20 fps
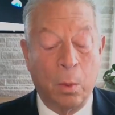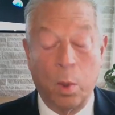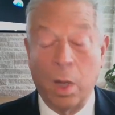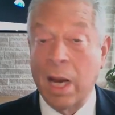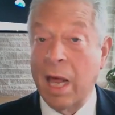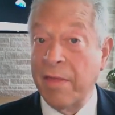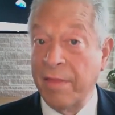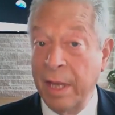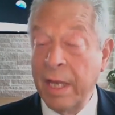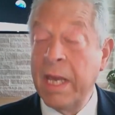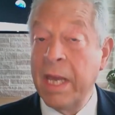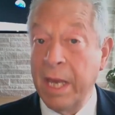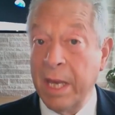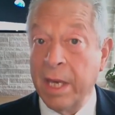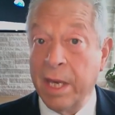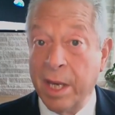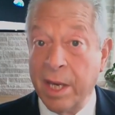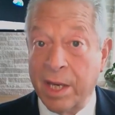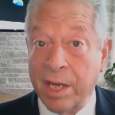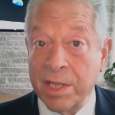Well, I think
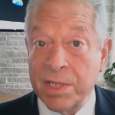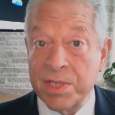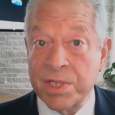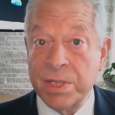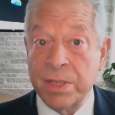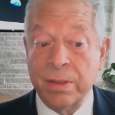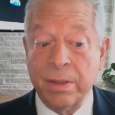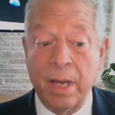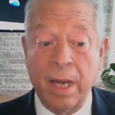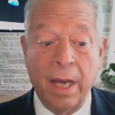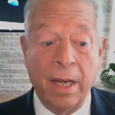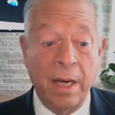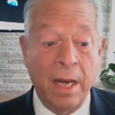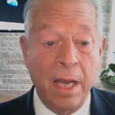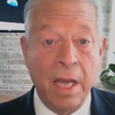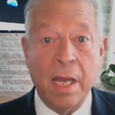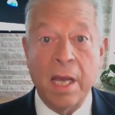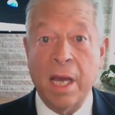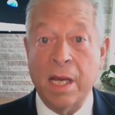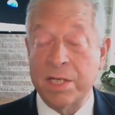he is, and
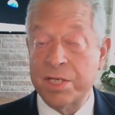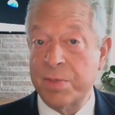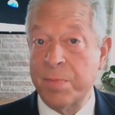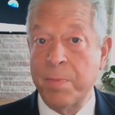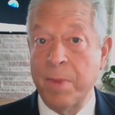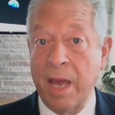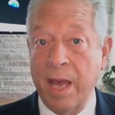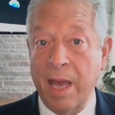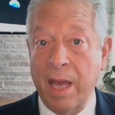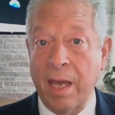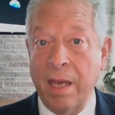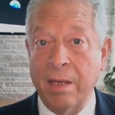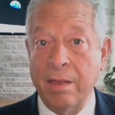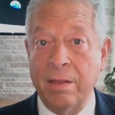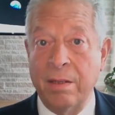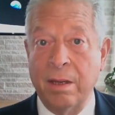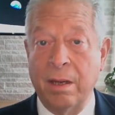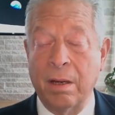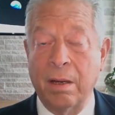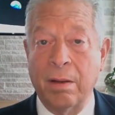he has
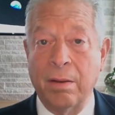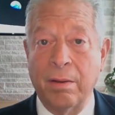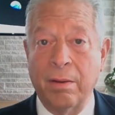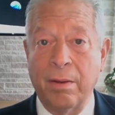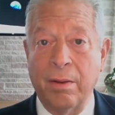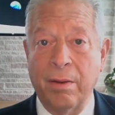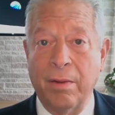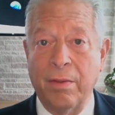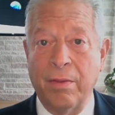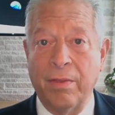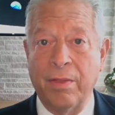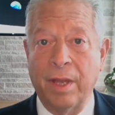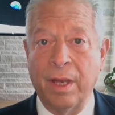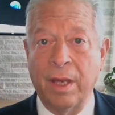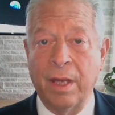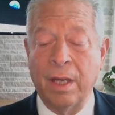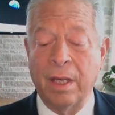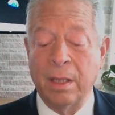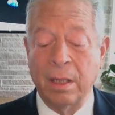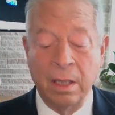made
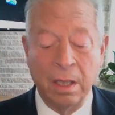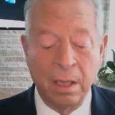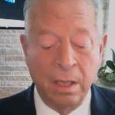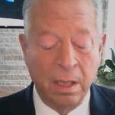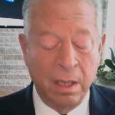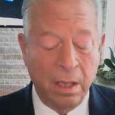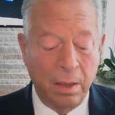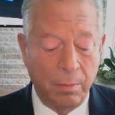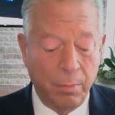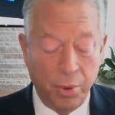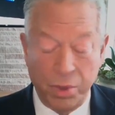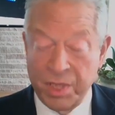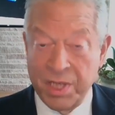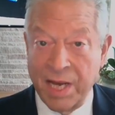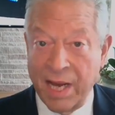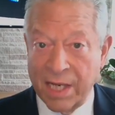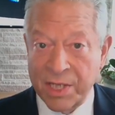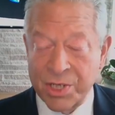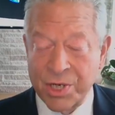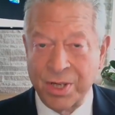the
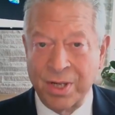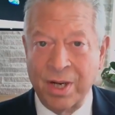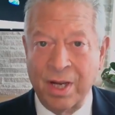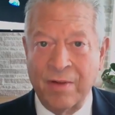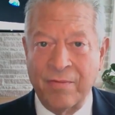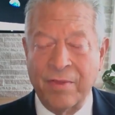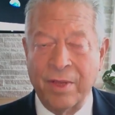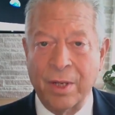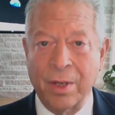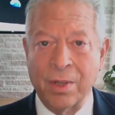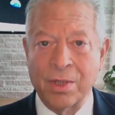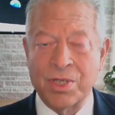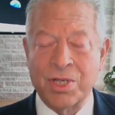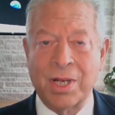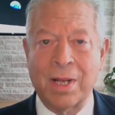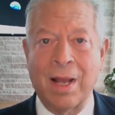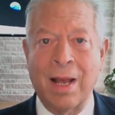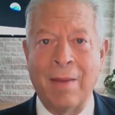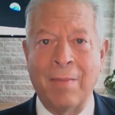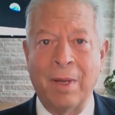protection of the Earth's
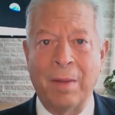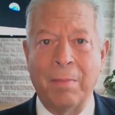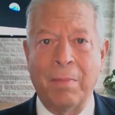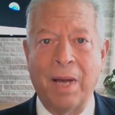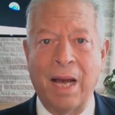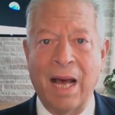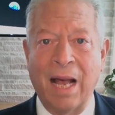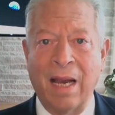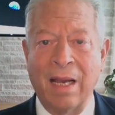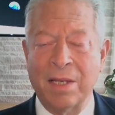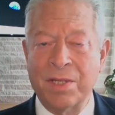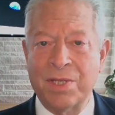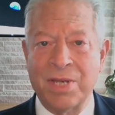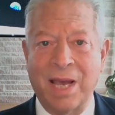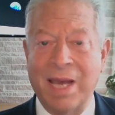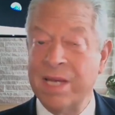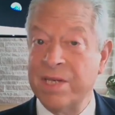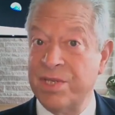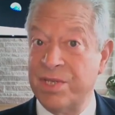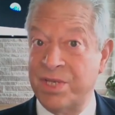climate balance
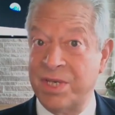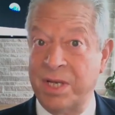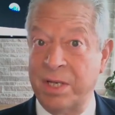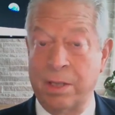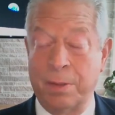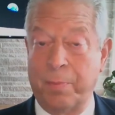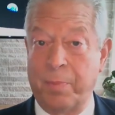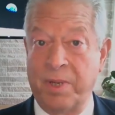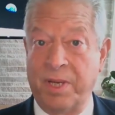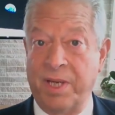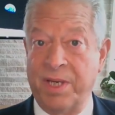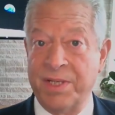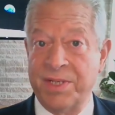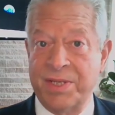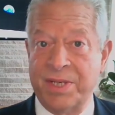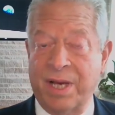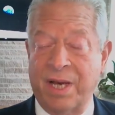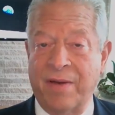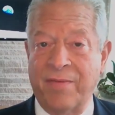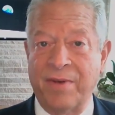a
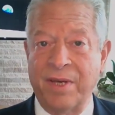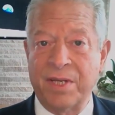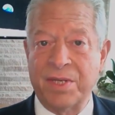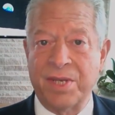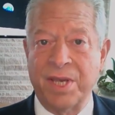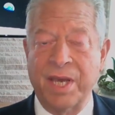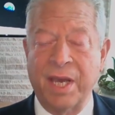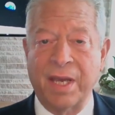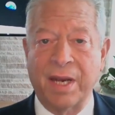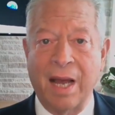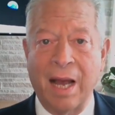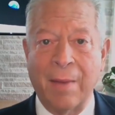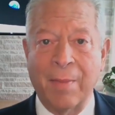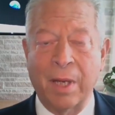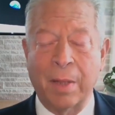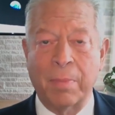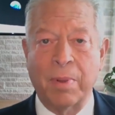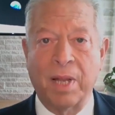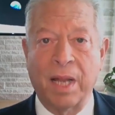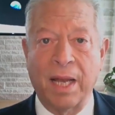centerpiece of his
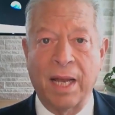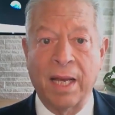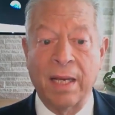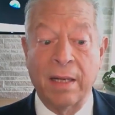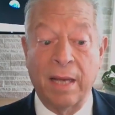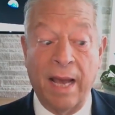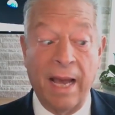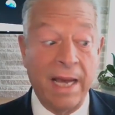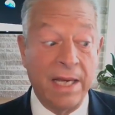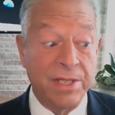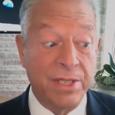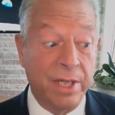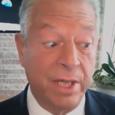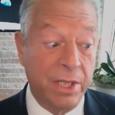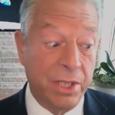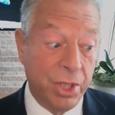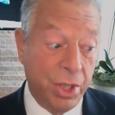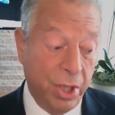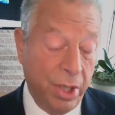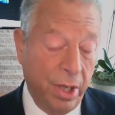economic plan, as
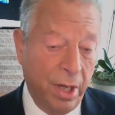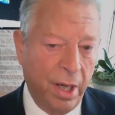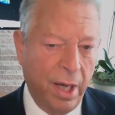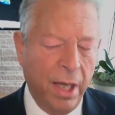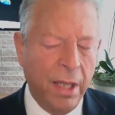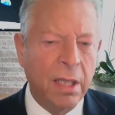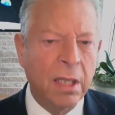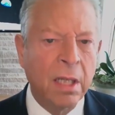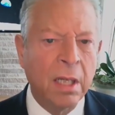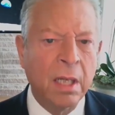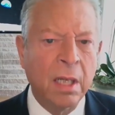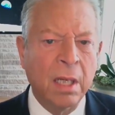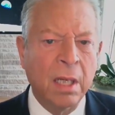he should,